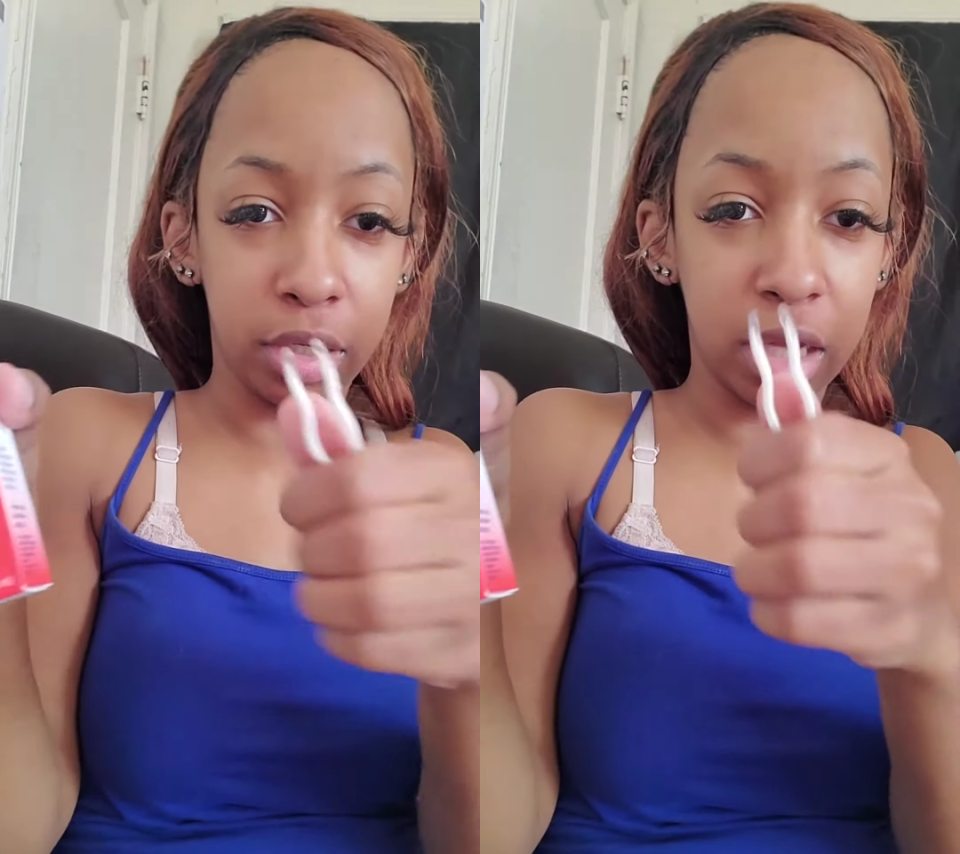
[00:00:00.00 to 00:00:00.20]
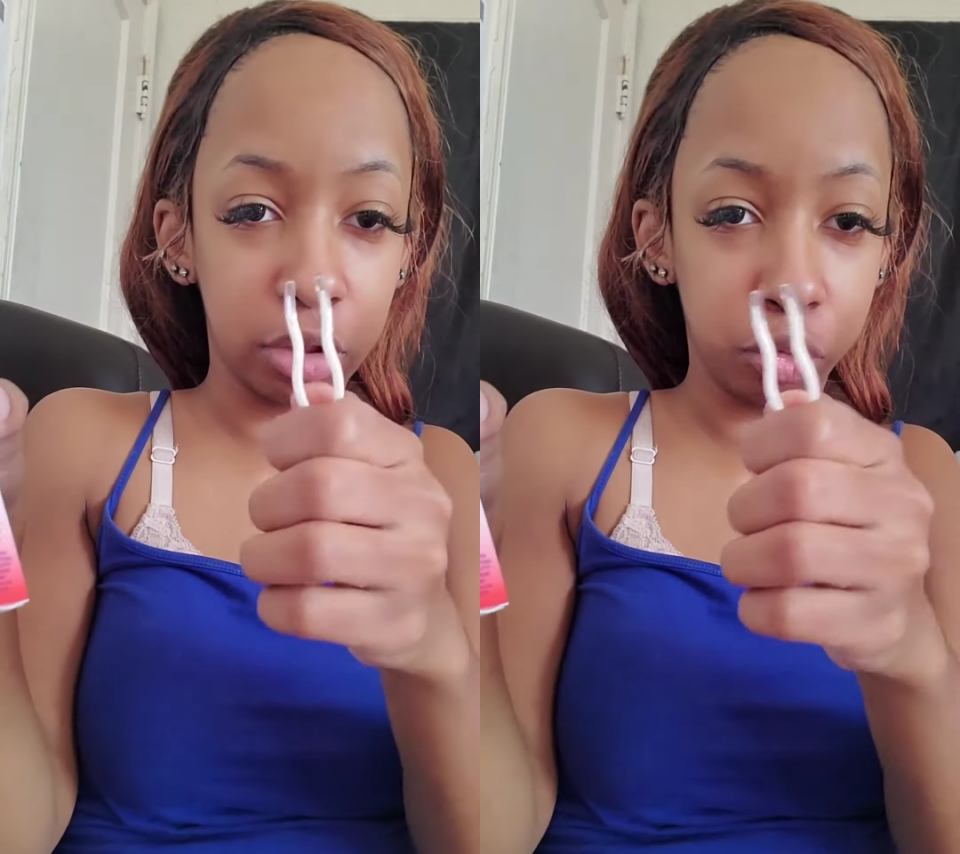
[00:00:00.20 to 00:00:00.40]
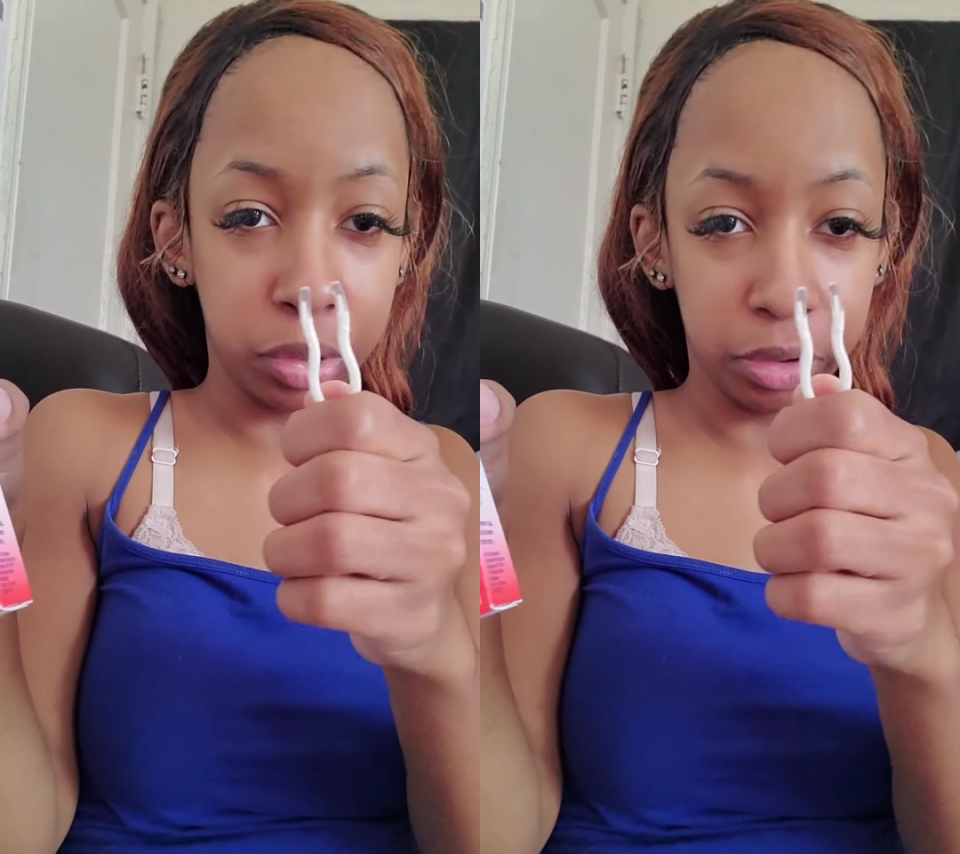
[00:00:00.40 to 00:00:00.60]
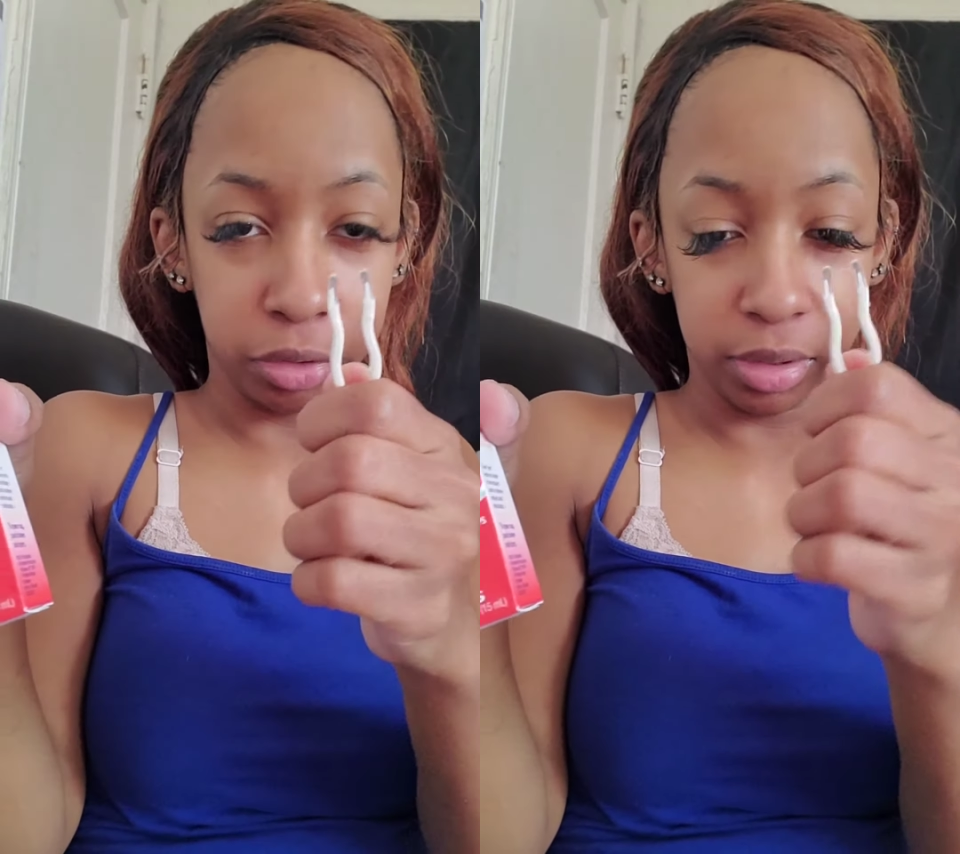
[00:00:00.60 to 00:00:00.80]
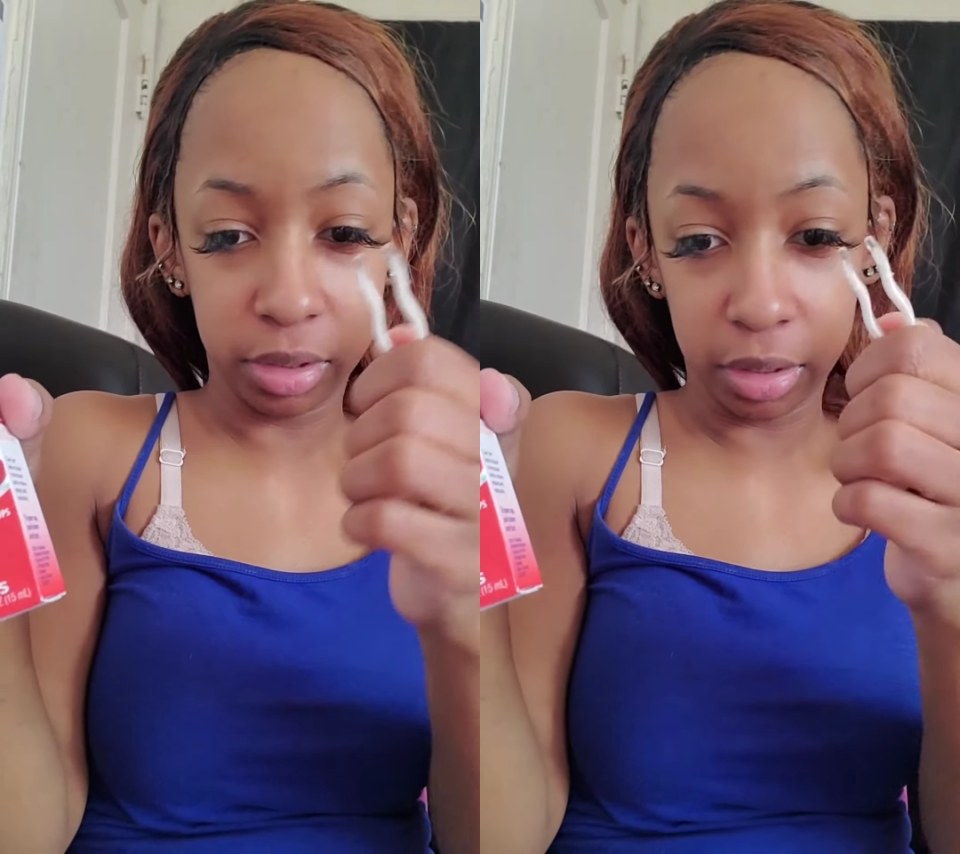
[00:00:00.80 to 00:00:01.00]
Got the
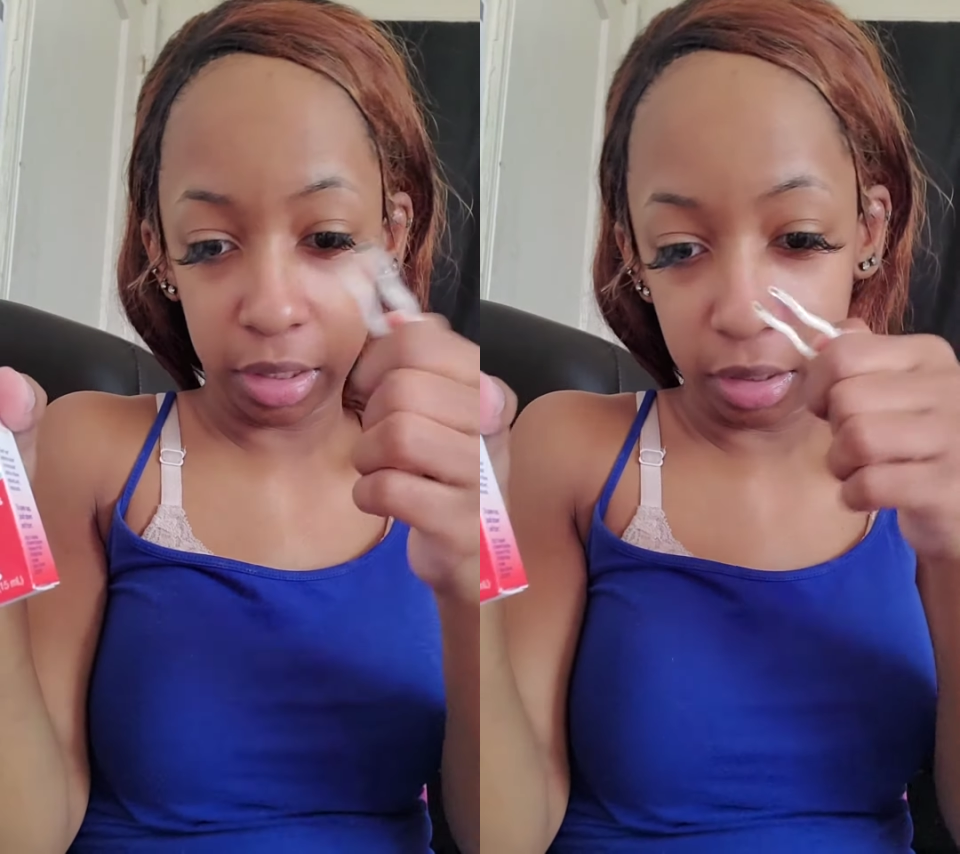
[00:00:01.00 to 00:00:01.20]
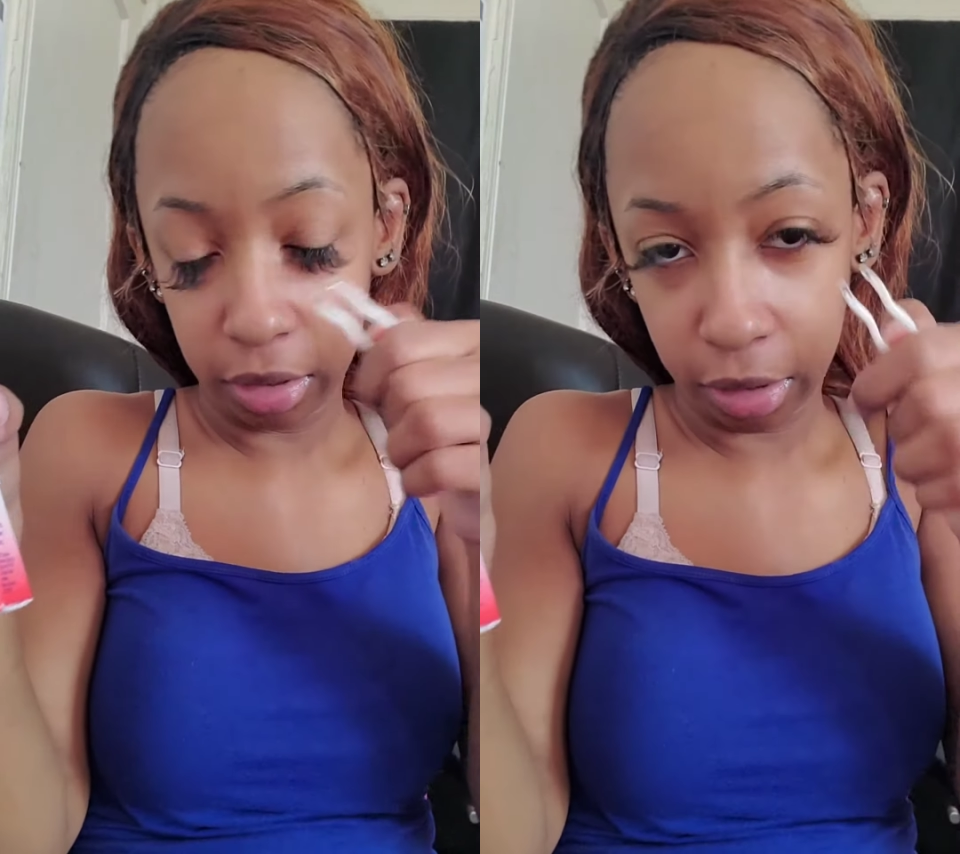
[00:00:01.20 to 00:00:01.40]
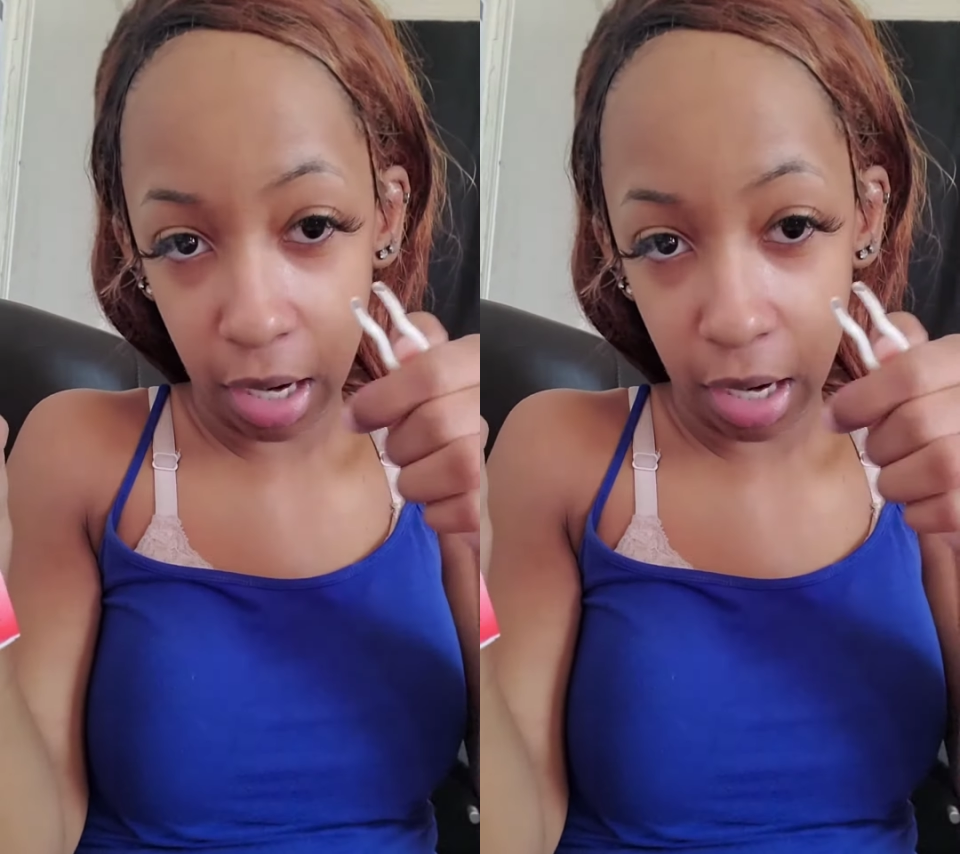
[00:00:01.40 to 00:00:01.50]
tweezers to get the